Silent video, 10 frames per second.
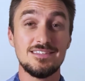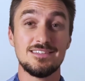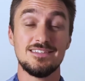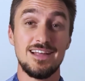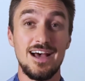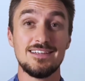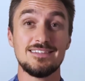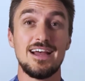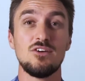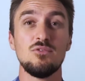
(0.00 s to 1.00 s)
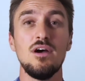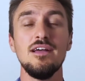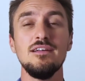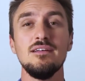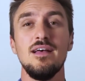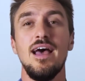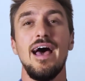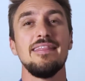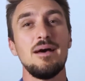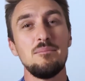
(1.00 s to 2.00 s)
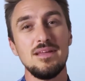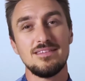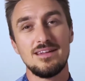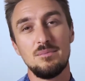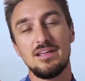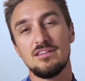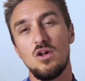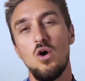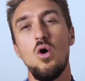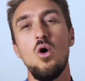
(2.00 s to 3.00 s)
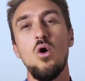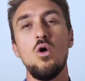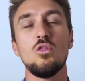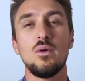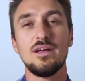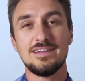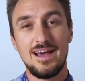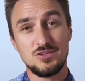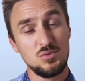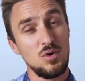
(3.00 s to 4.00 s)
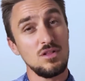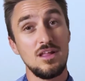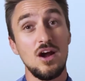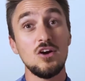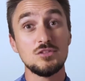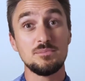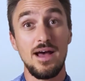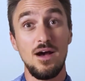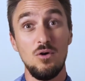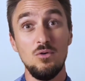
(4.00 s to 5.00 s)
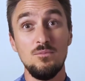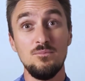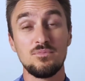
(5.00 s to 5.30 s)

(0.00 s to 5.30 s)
It's a disaccharide, and that means that it makes it all the way down to our large bowel,